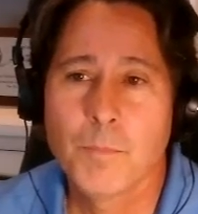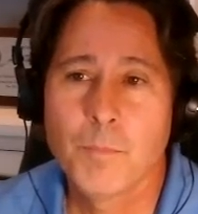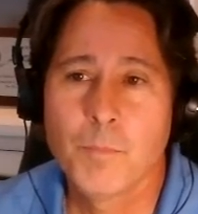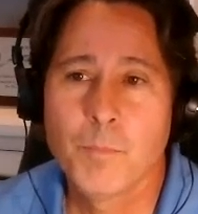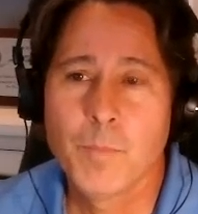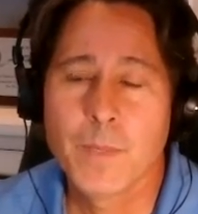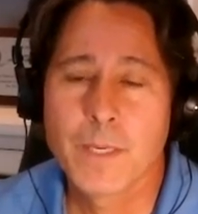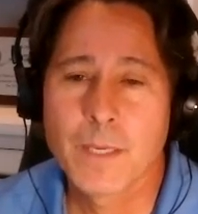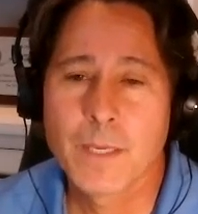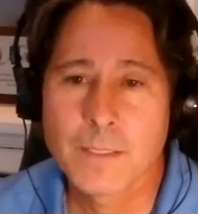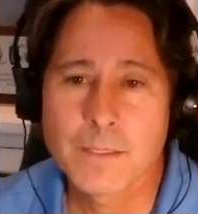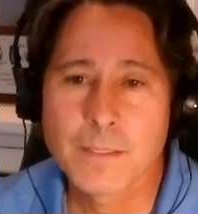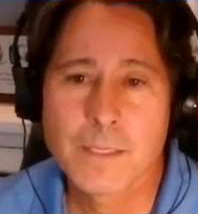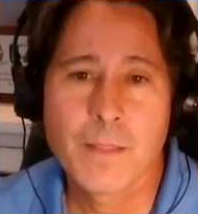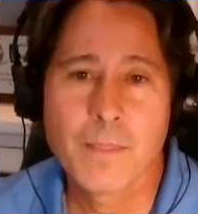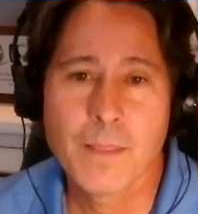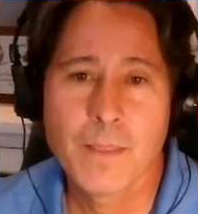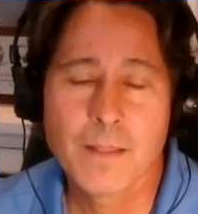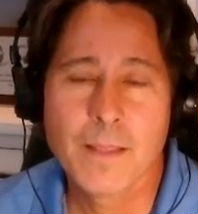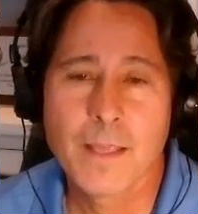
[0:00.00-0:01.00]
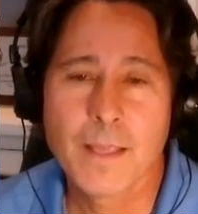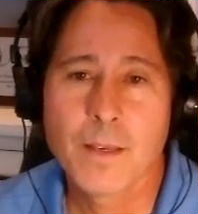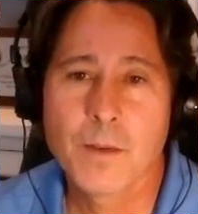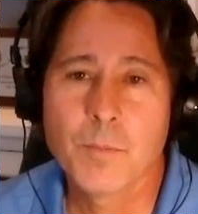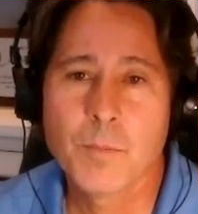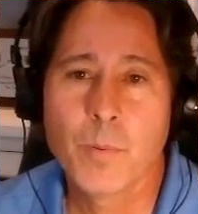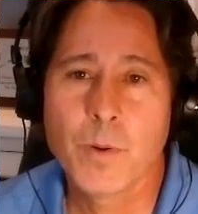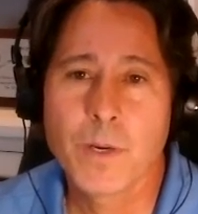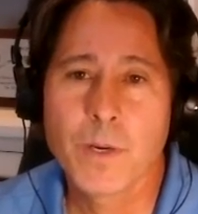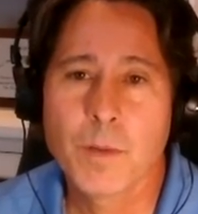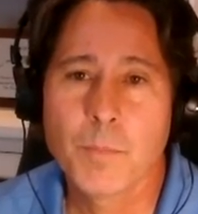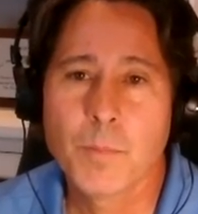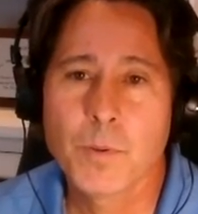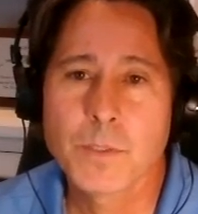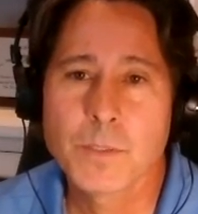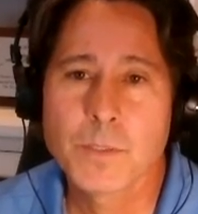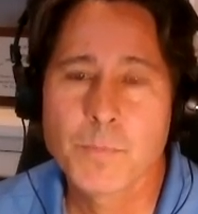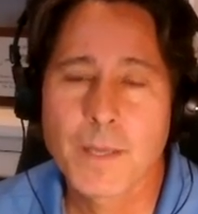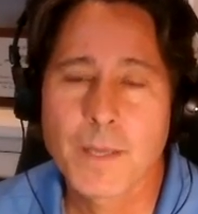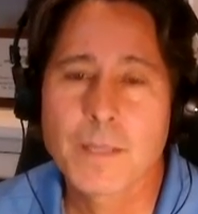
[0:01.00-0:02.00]
because I think they could bring a
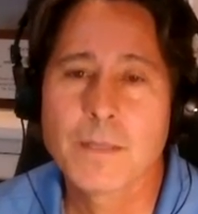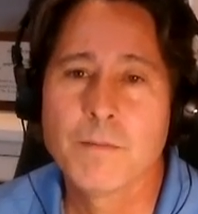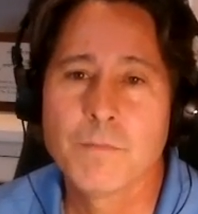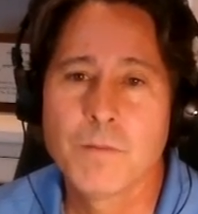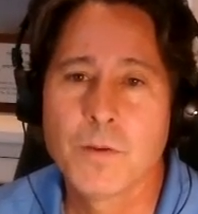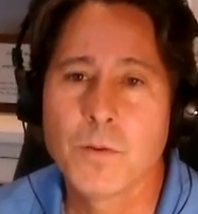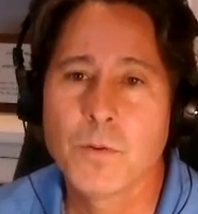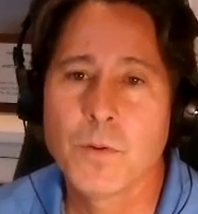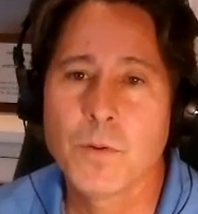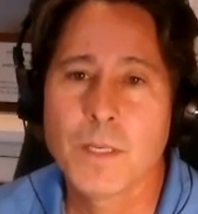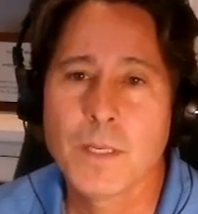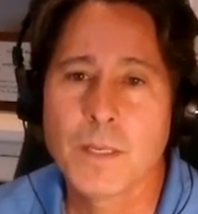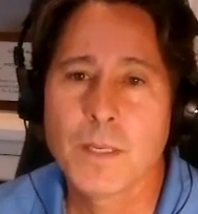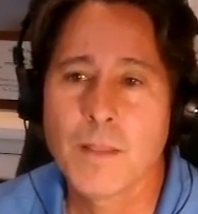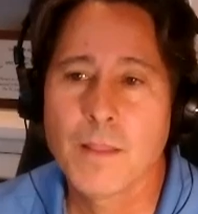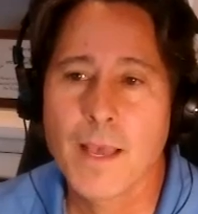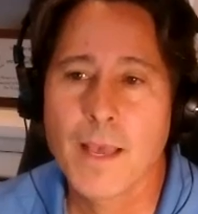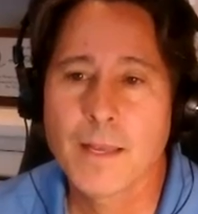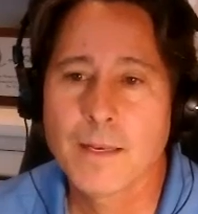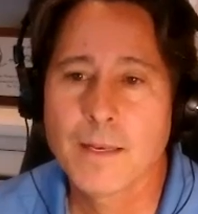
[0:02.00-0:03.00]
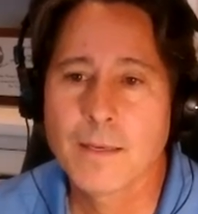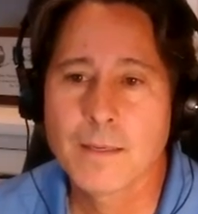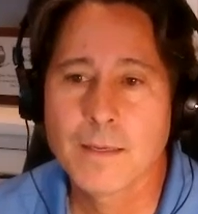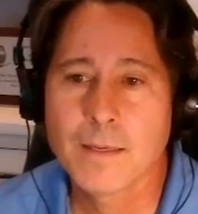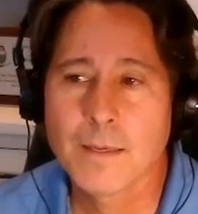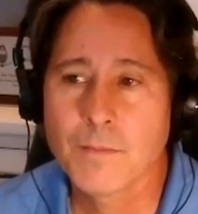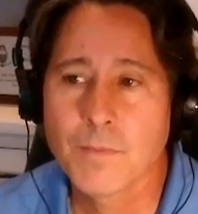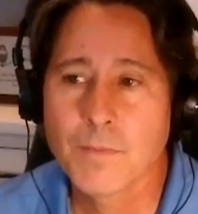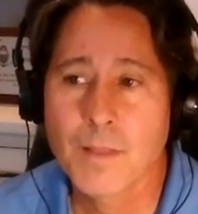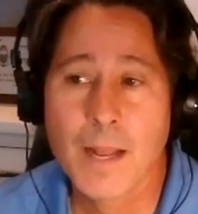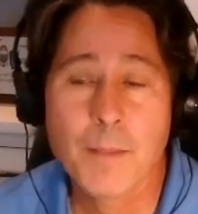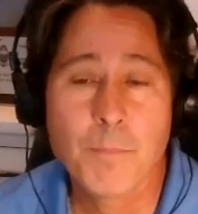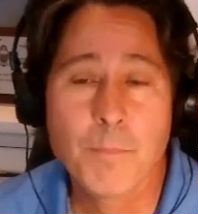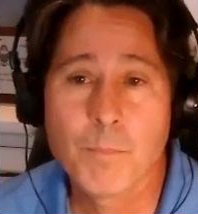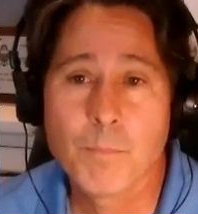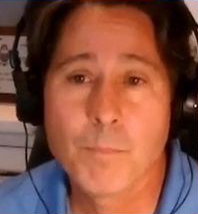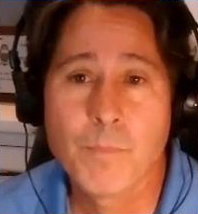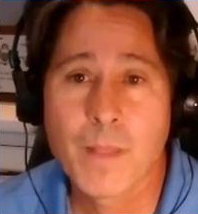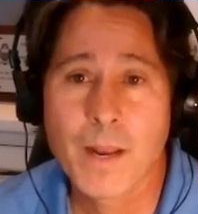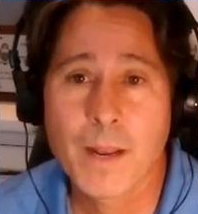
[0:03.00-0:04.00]
perspective to it that
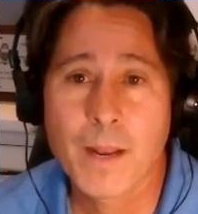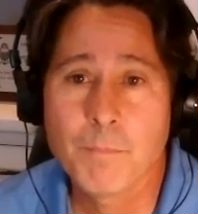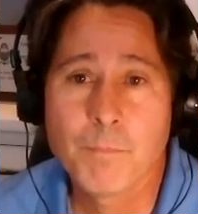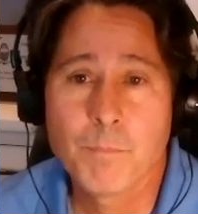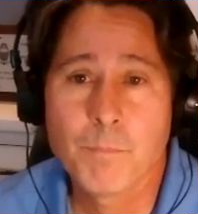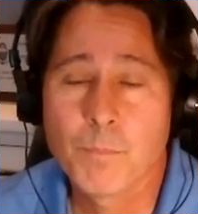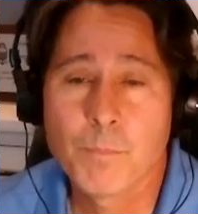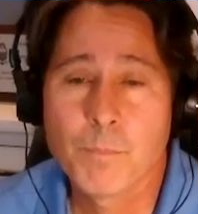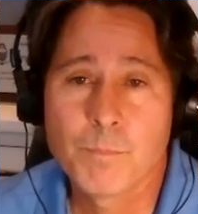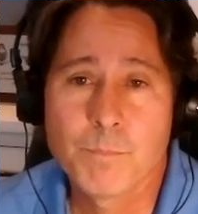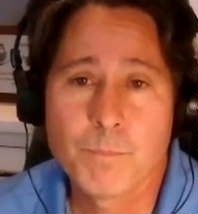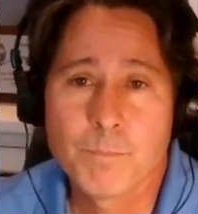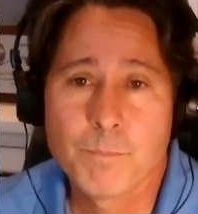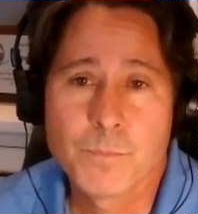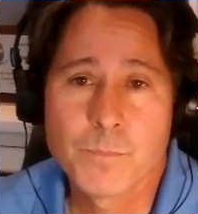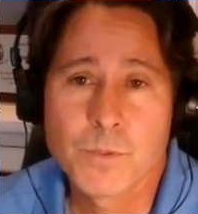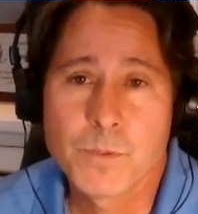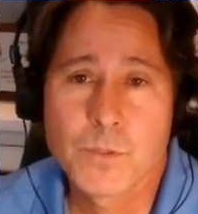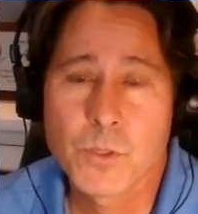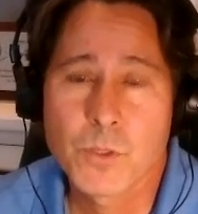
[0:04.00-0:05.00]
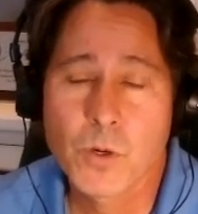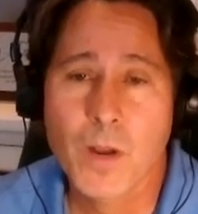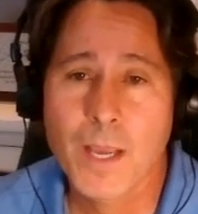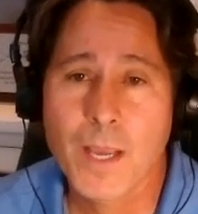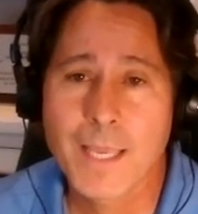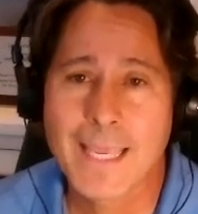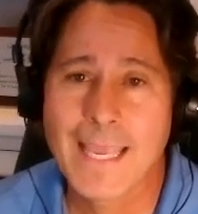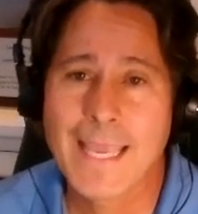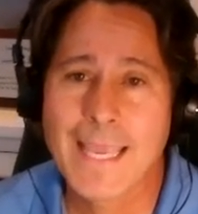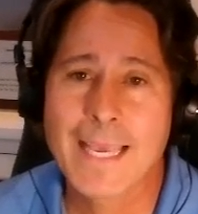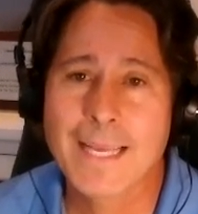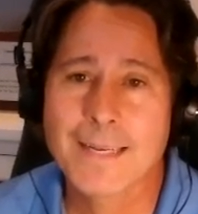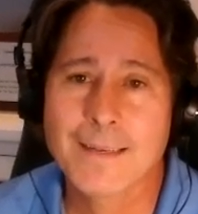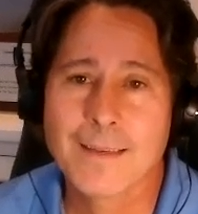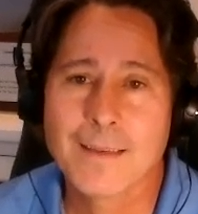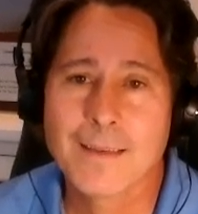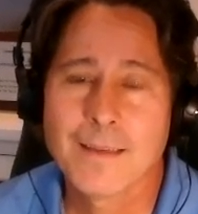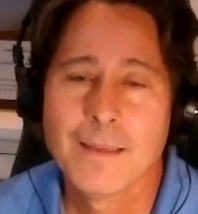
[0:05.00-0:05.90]
I'm sure I can't.